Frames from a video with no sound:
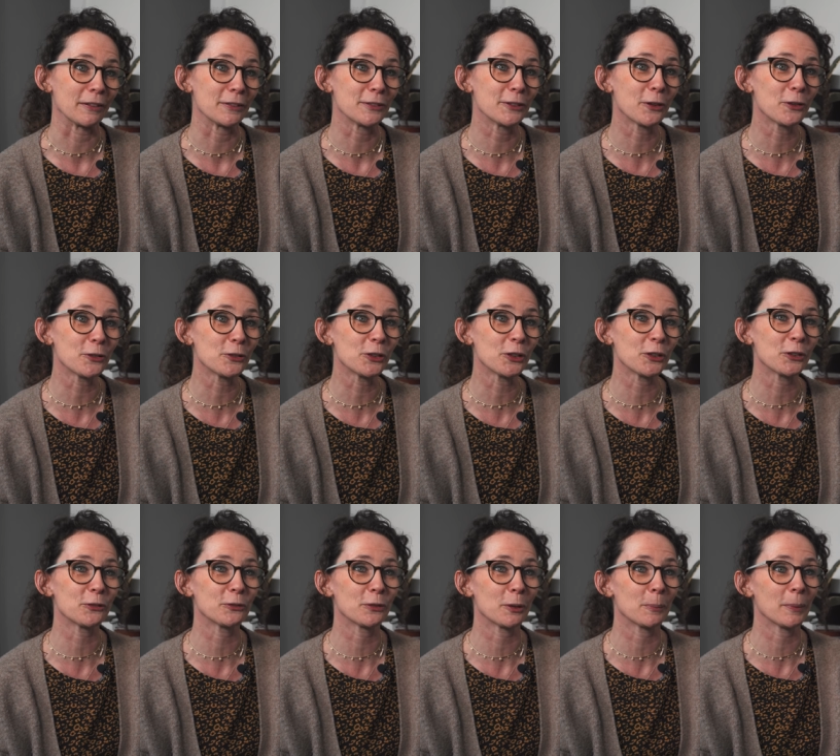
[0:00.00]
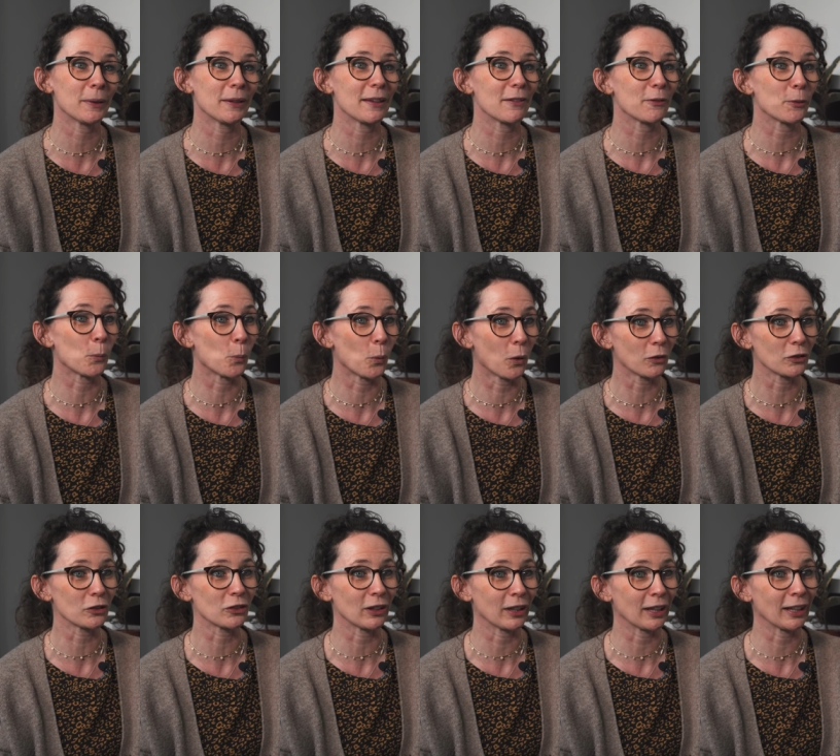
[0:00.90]
not just from it
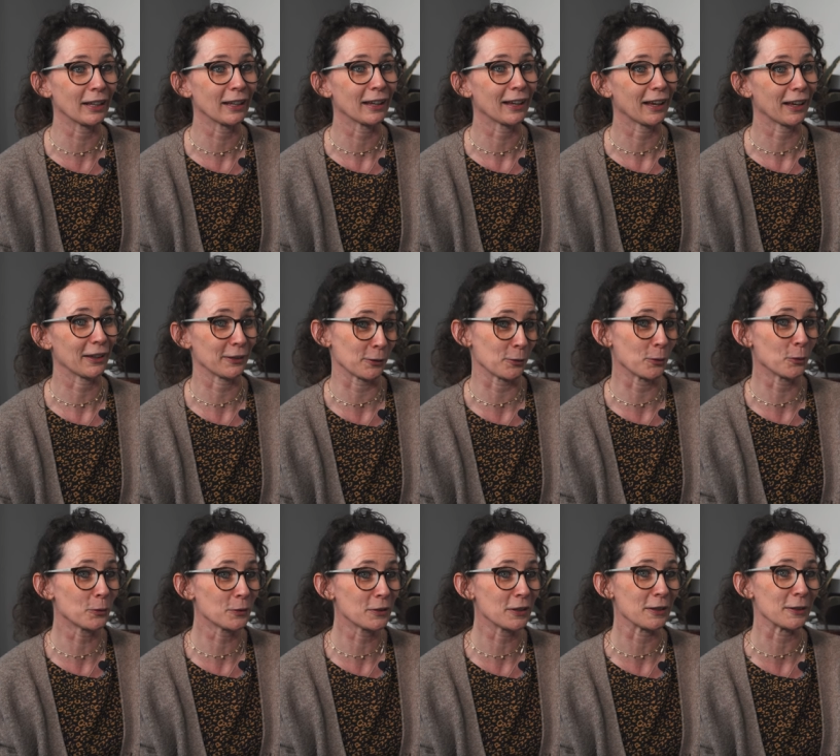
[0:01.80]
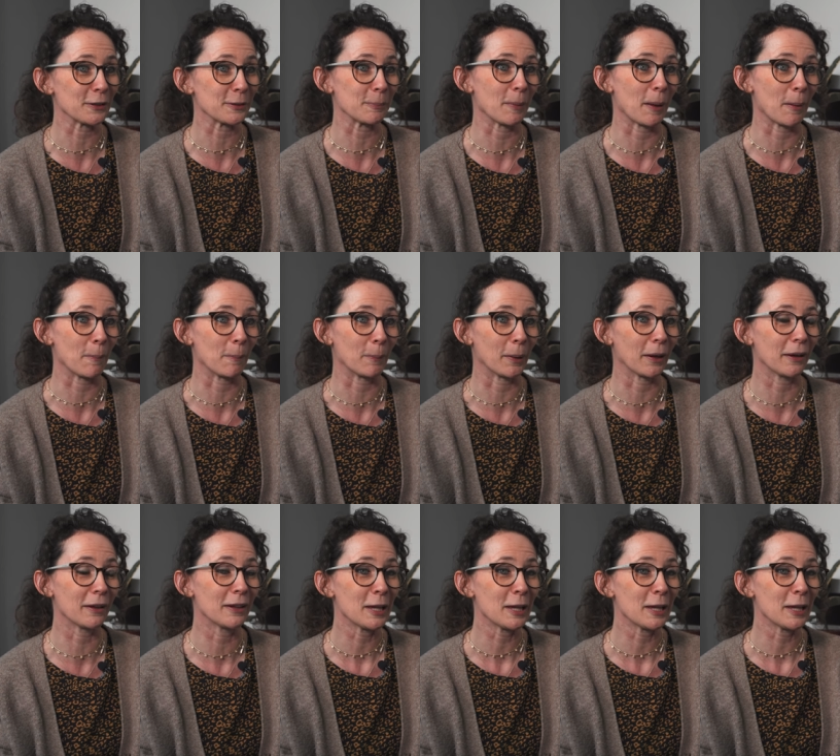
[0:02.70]
watching as an audience member,